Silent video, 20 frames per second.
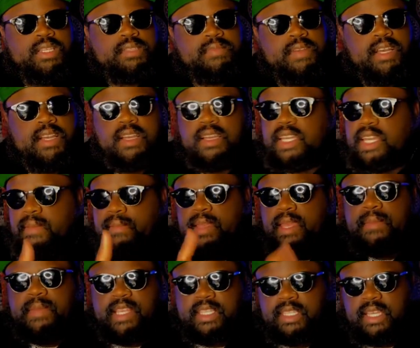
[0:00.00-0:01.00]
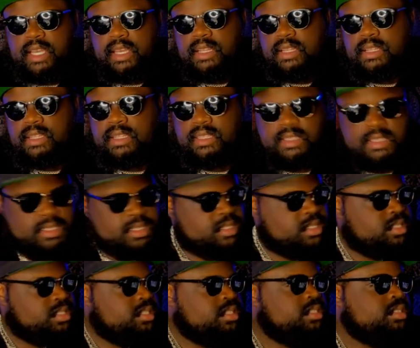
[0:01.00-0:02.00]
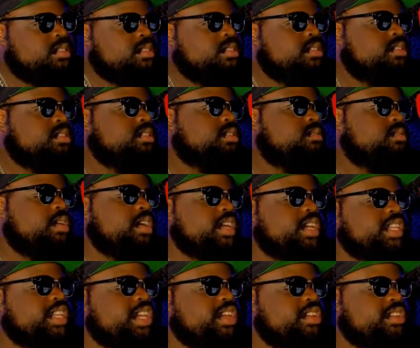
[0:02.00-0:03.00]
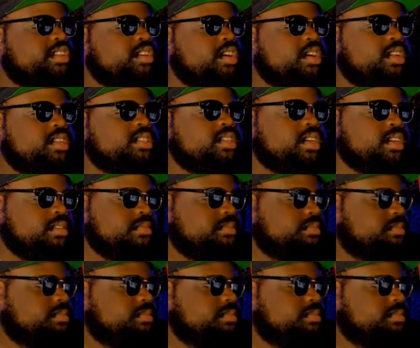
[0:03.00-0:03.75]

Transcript: my? Give, give me a second. We're gonna continue this talk in a second.